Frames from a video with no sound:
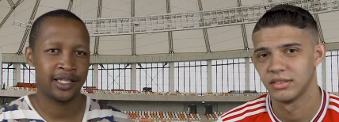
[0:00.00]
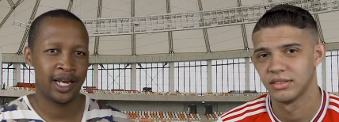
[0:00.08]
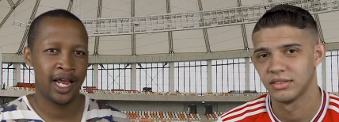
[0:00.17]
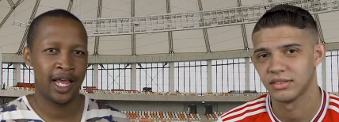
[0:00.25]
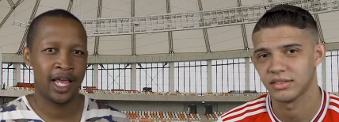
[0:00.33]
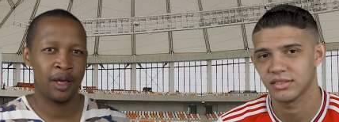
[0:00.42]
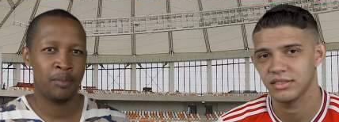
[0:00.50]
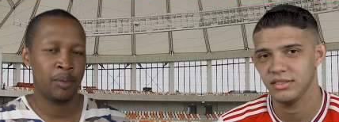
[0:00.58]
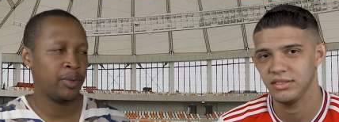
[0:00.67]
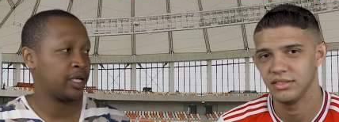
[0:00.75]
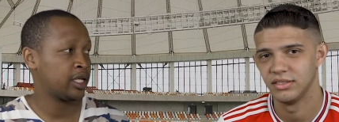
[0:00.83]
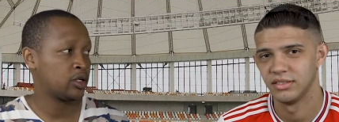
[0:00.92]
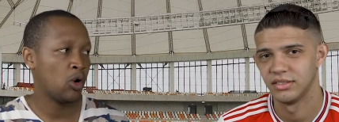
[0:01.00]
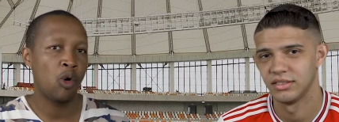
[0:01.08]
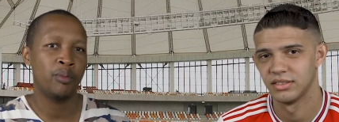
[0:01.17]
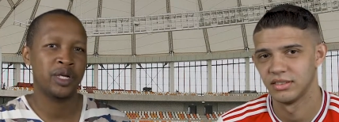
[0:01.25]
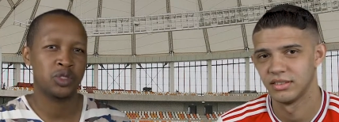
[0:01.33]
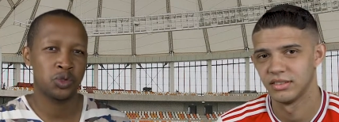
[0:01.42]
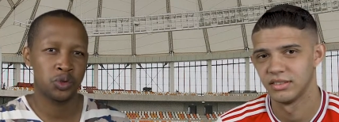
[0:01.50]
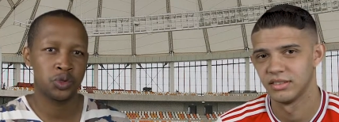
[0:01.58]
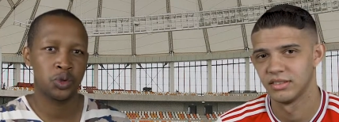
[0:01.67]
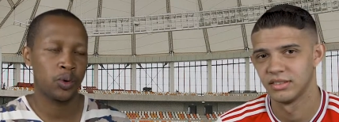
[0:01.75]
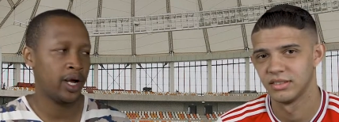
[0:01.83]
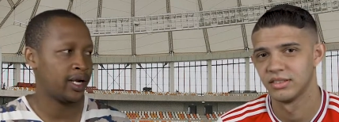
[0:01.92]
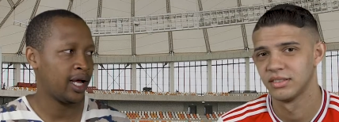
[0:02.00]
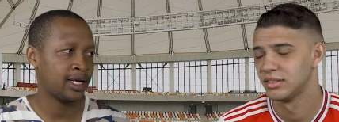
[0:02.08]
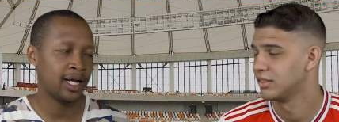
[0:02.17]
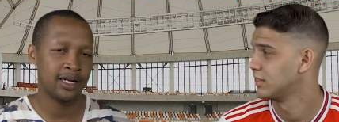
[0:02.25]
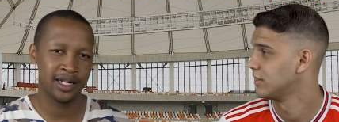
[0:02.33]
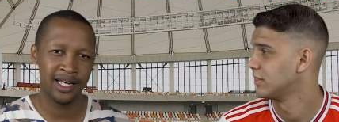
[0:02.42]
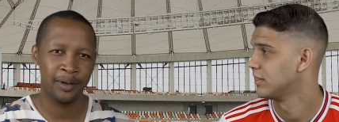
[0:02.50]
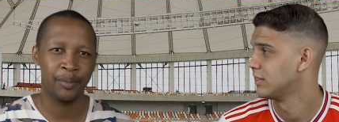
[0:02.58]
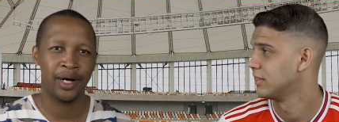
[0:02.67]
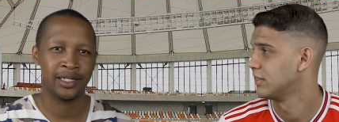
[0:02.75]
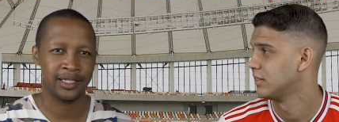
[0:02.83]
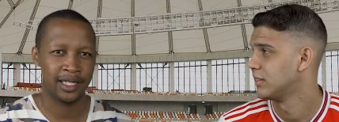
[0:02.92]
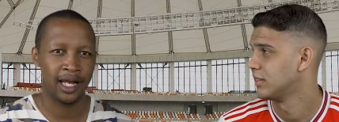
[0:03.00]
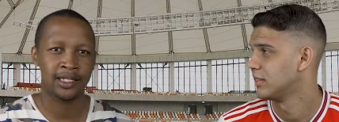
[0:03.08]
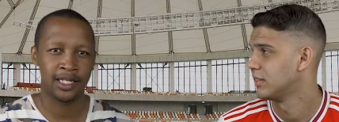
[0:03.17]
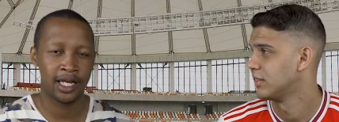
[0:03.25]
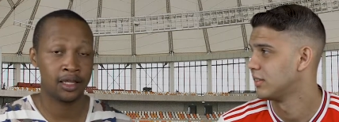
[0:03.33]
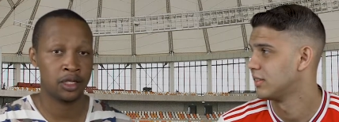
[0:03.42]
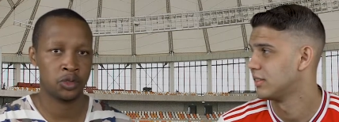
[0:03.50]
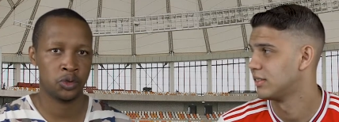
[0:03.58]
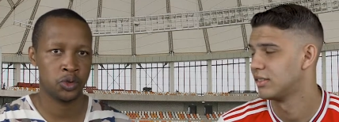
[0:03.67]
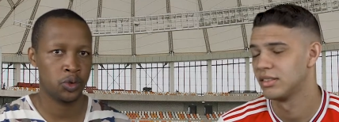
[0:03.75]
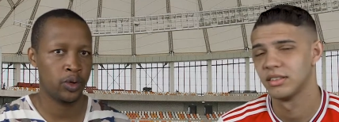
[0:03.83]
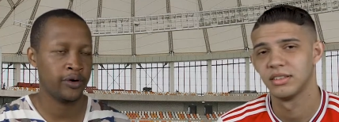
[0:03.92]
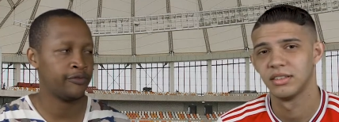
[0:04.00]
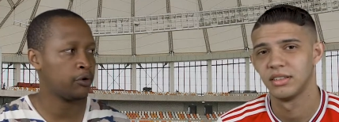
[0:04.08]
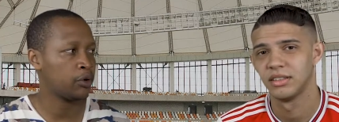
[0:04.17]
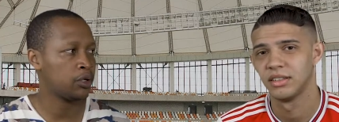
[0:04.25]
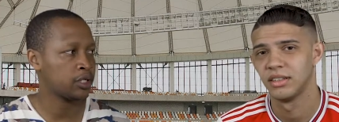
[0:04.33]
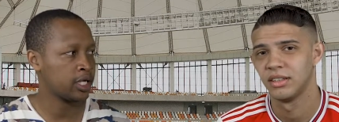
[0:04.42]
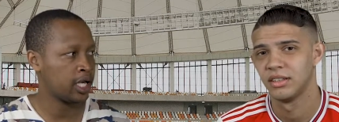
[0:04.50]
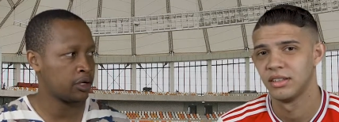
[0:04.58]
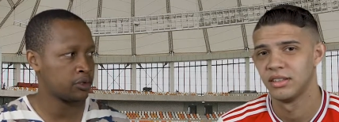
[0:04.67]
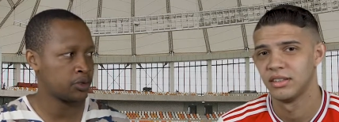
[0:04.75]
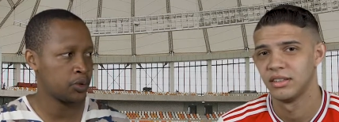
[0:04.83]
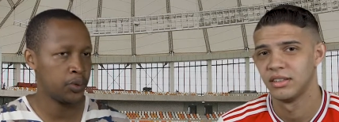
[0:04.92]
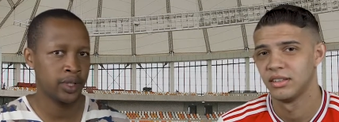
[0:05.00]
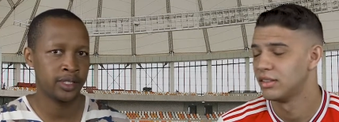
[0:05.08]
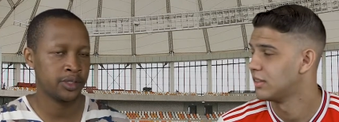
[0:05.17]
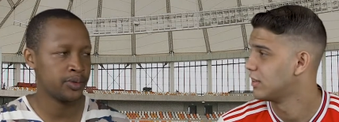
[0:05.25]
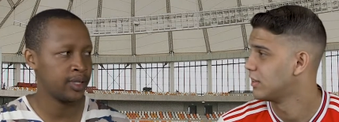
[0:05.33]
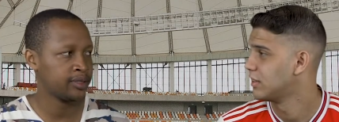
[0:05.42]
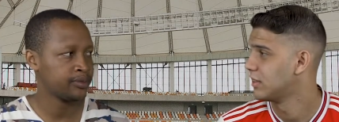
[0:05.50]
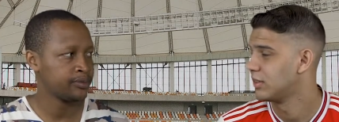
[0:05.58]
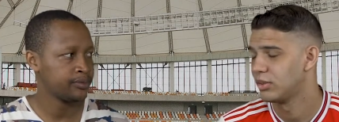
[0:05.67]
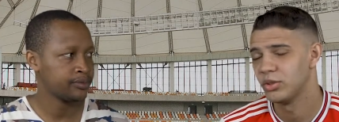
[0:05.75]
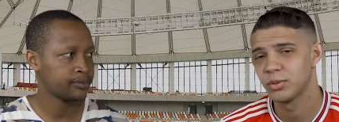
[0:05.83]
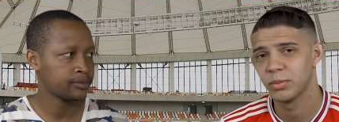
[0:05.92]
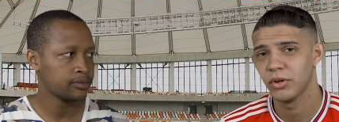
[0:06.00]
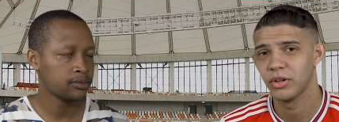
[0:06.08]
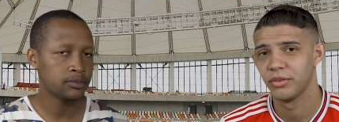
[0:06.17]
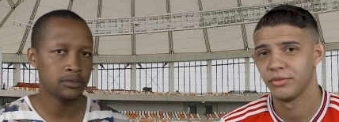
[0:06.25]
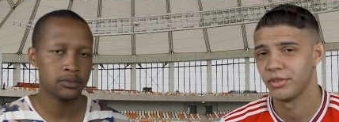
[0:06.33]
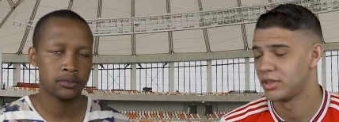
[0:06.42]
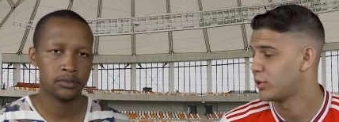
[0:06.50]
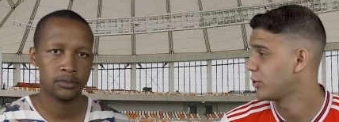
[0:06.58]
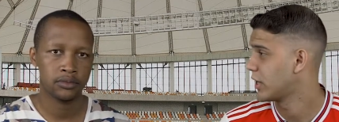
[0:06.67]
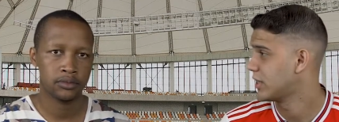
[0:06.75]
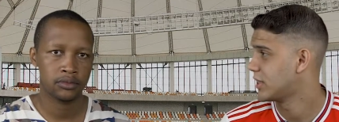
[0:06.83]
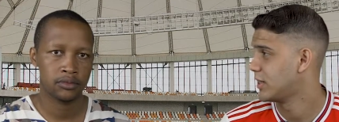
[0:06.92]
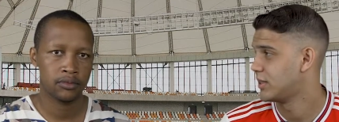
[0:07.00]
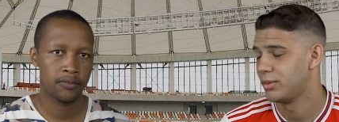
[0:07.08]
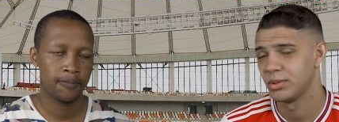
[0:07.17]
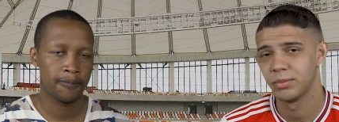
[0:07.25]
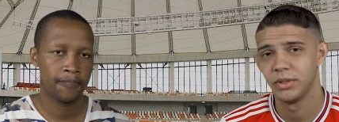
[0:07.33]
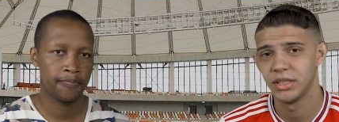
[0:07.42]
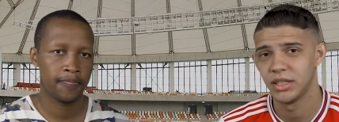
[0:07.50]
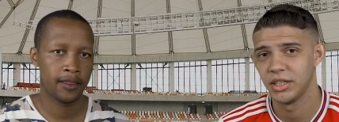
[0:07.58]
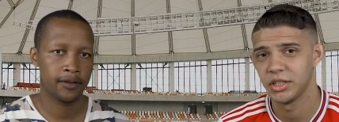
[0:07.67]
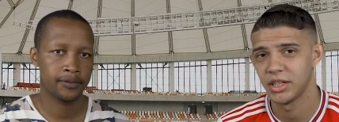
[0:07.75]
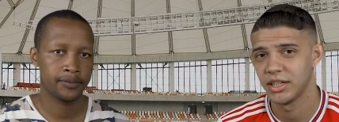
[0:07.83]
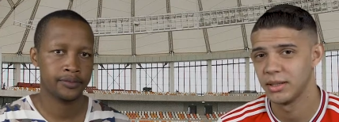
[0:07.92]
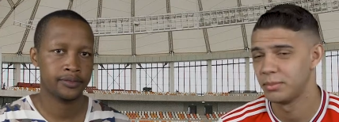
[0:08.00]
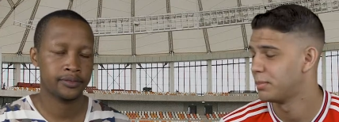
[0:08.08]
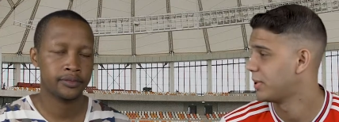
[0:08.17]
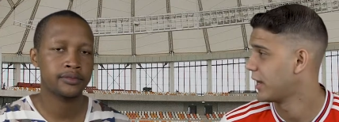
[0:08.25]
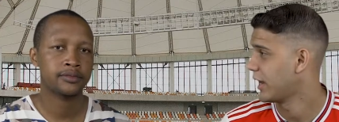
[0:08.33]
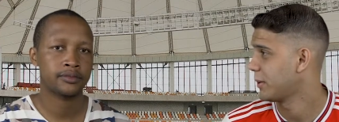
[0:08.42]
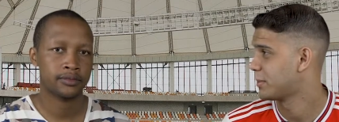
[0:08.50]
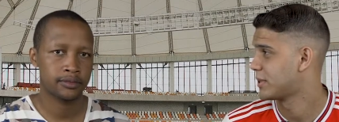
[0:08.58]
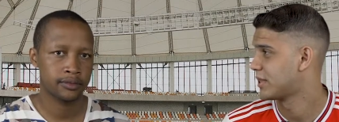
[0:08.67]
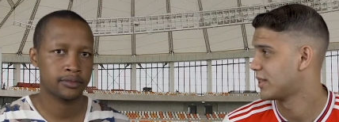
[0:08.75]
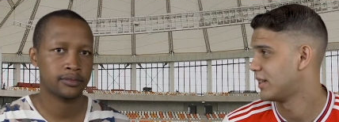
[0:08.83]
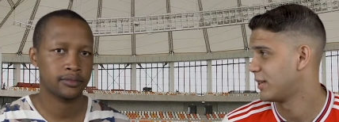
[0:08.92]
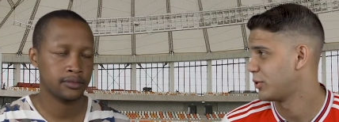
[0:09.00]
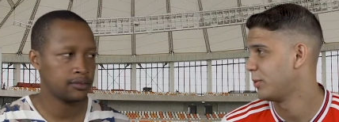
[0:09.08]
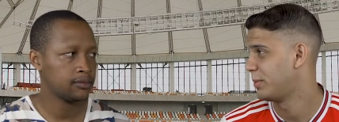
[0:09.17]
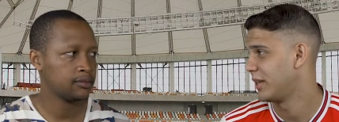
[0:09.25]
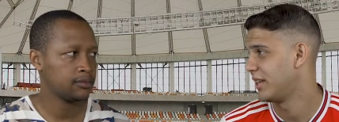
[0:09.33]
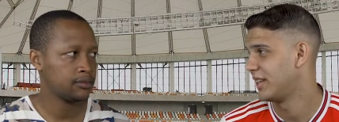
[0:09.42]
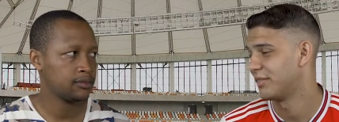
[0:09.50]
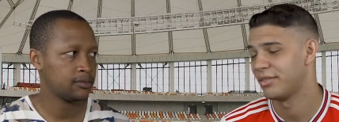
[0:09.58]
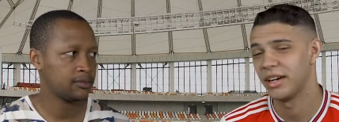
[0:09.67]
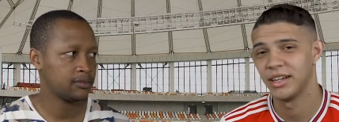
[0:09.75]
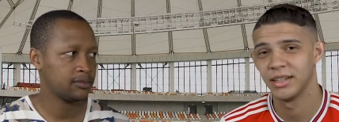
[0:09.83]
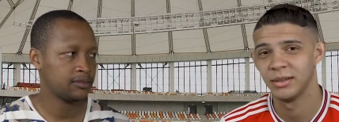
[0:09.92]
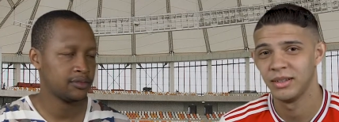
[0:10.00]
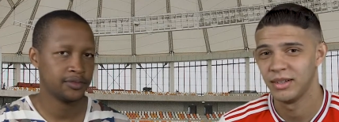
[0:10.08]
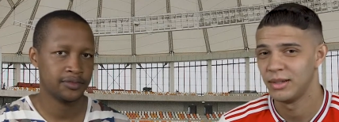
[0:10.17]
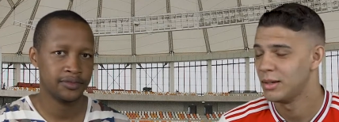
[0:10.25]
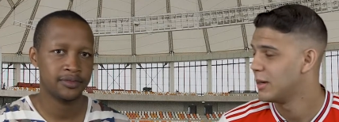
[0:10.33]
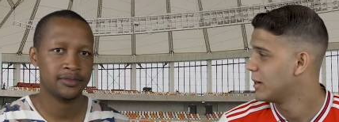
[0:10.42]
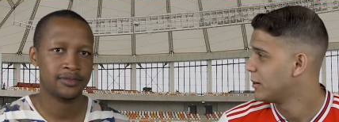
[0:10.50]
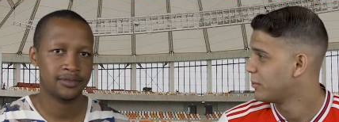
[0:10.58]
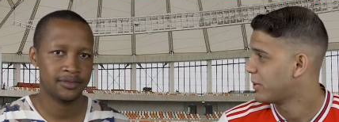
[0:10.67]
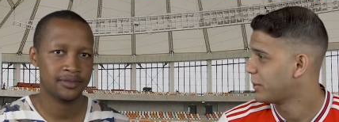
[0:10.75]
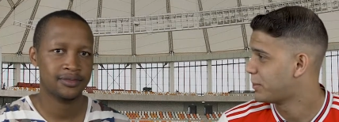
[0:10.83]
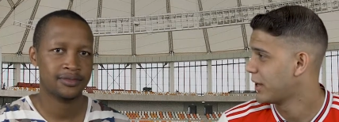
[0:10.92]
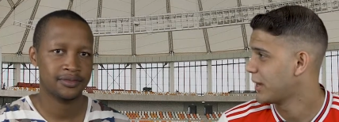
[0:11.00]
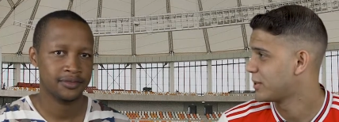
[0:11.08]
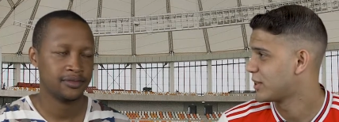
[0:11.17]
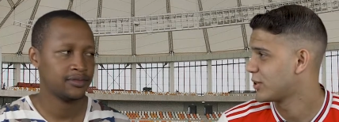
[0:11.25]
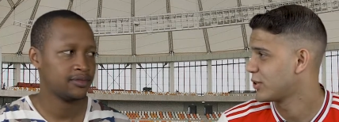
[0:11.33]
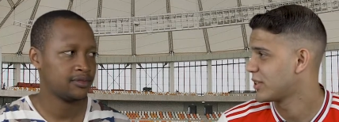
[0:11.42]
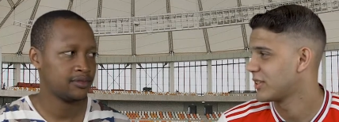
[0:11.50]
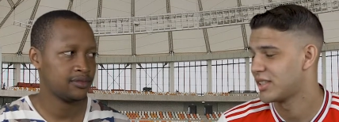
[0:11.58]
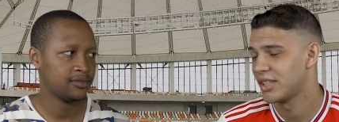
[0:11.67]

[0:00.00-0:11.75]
Speaker 1: that I am, I mean, at home at 2 to 1, I'd, I'd really punt. I'd, I'd, take the 2 to 1 for Golden Arrows to win this one.
Speaker 2: You spoke of two KZN teams meeting each other. Perhaps it could be in the final. But perhaps it's also